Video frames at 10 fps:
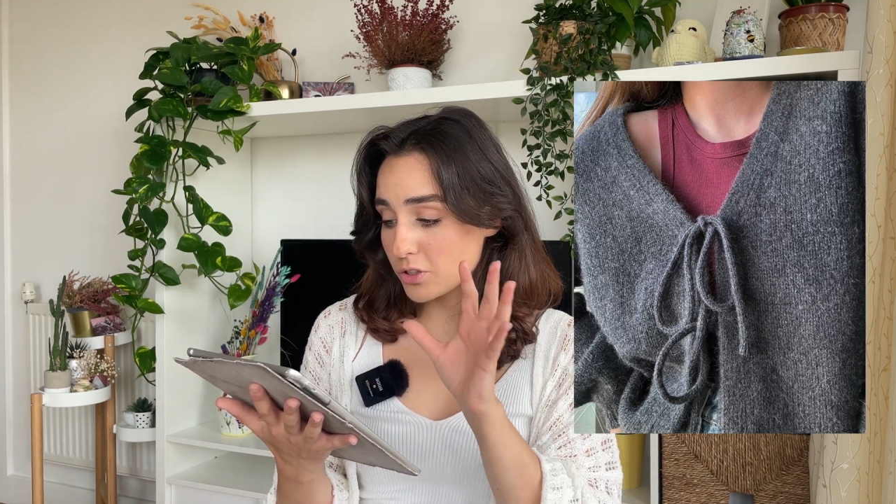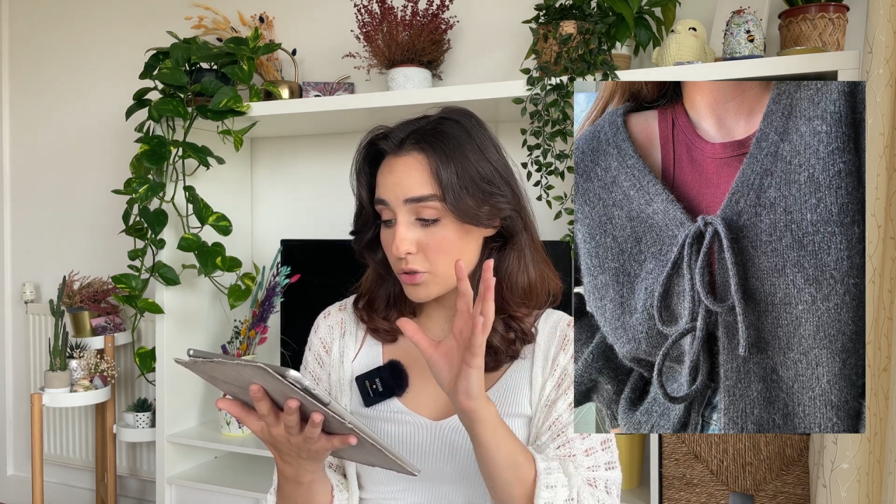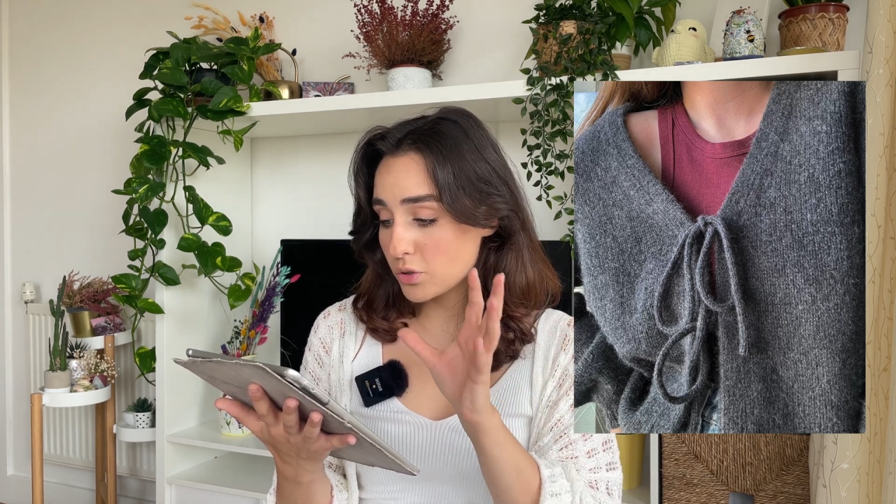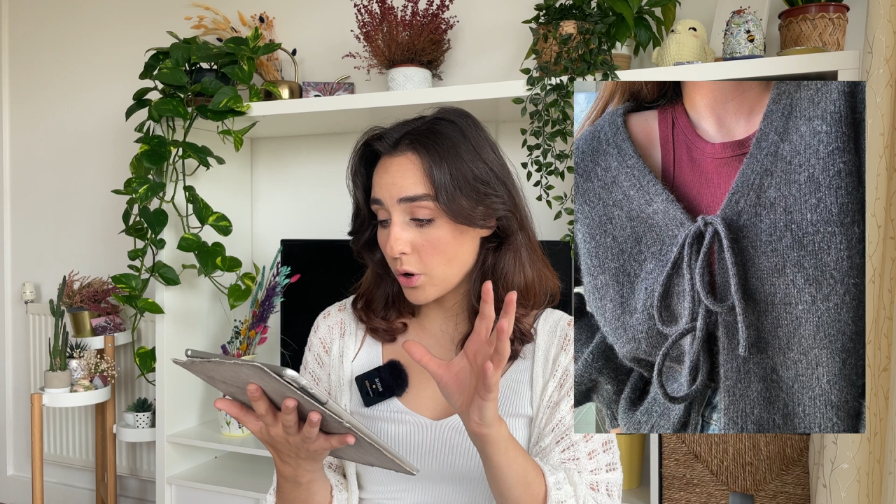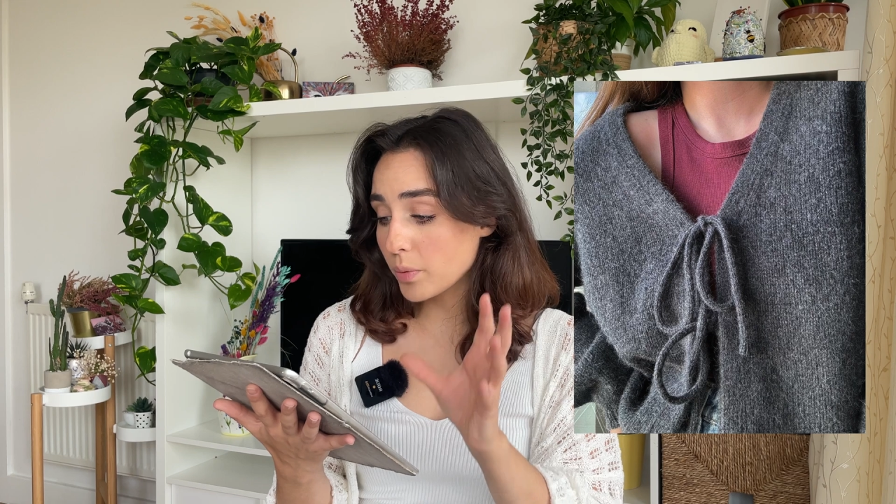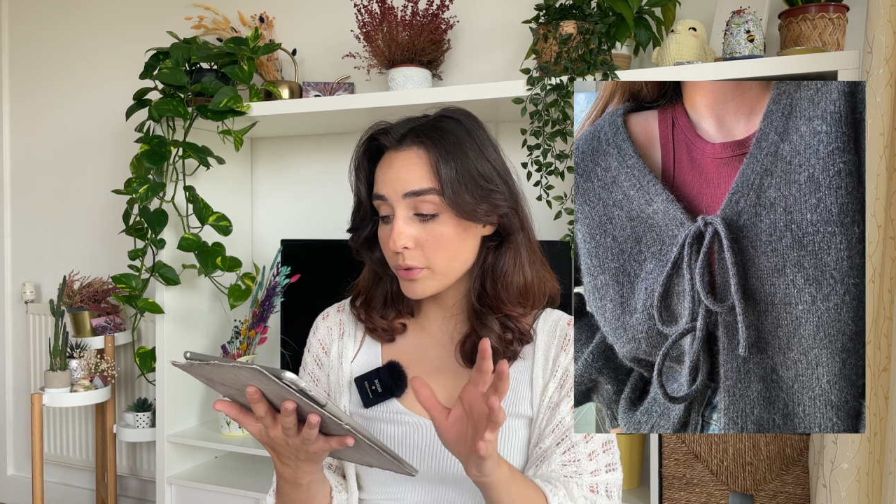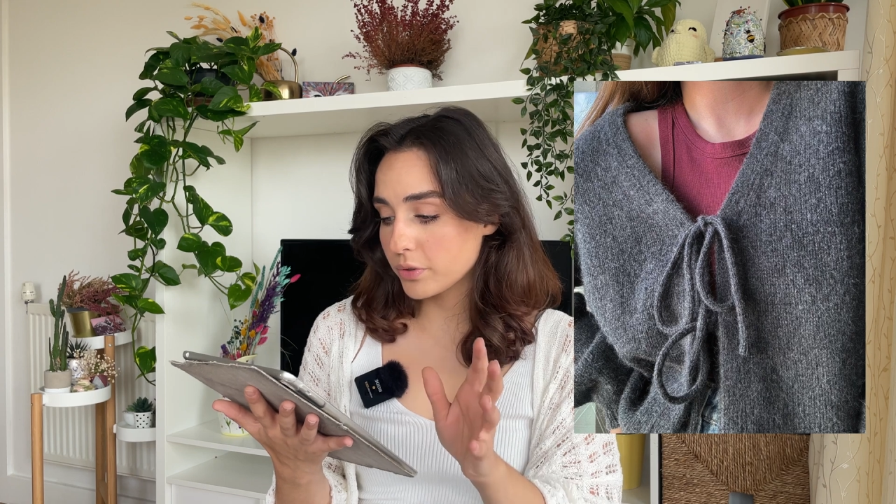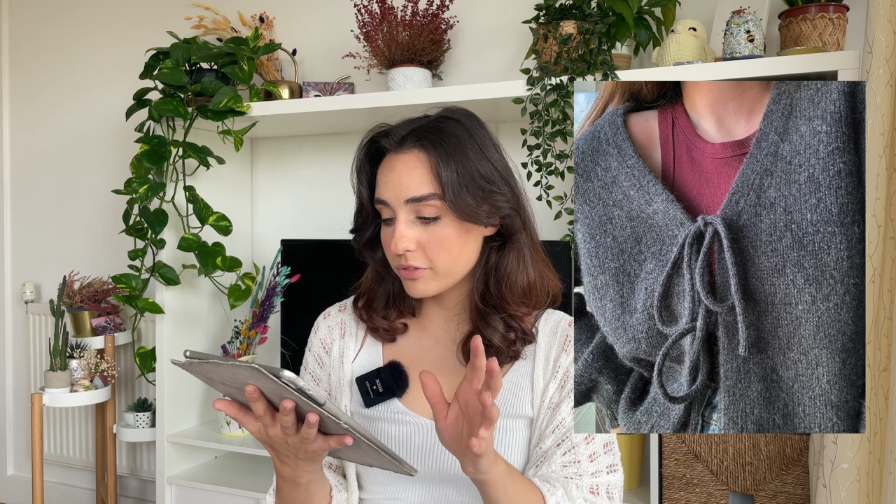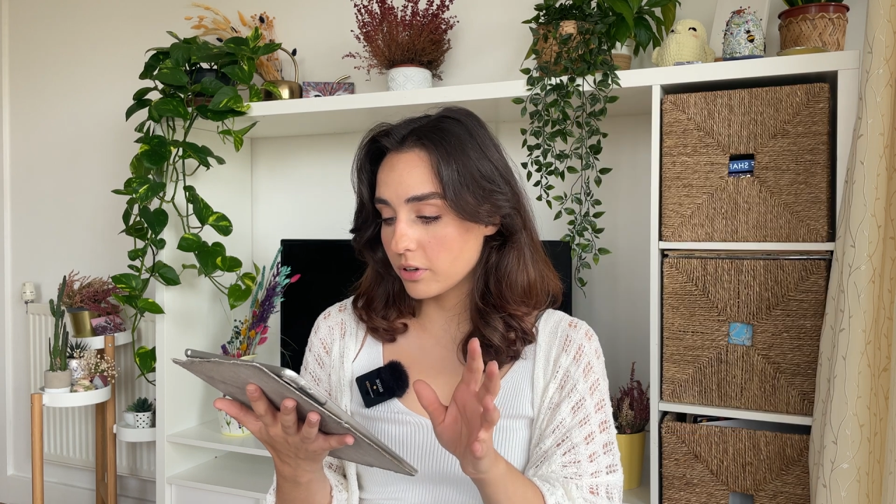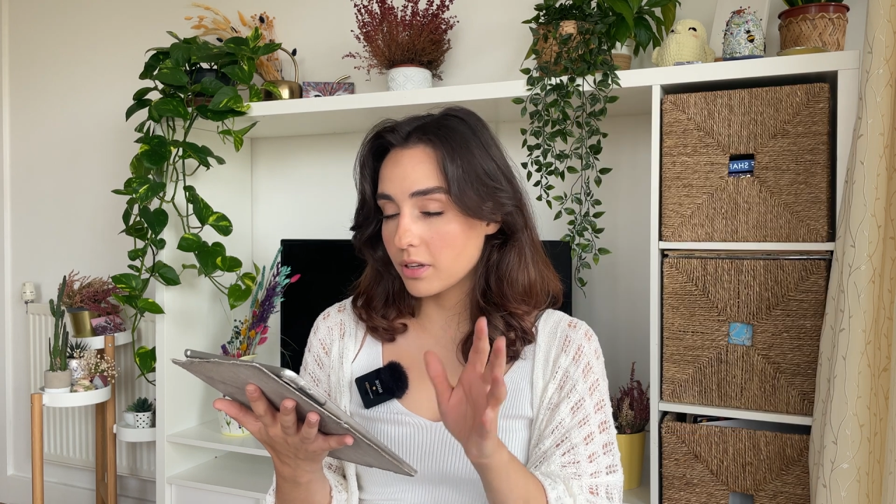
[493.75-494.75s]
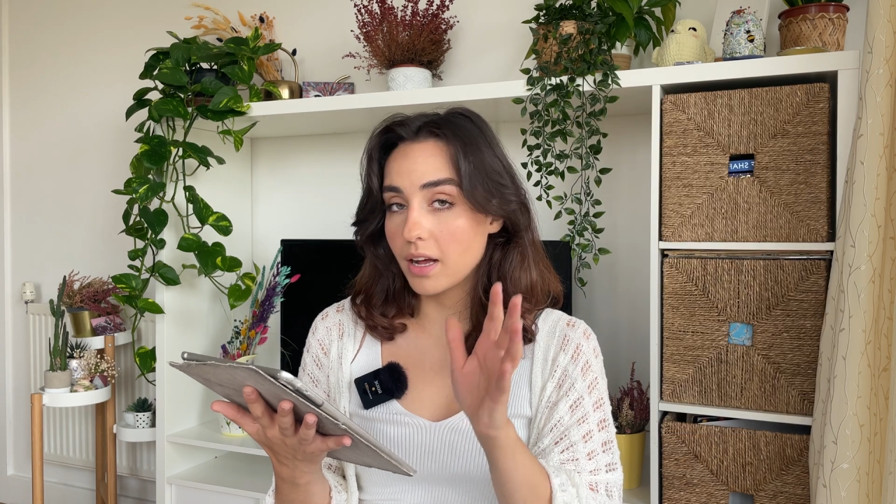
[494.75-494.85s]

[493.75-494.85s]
so beautiful.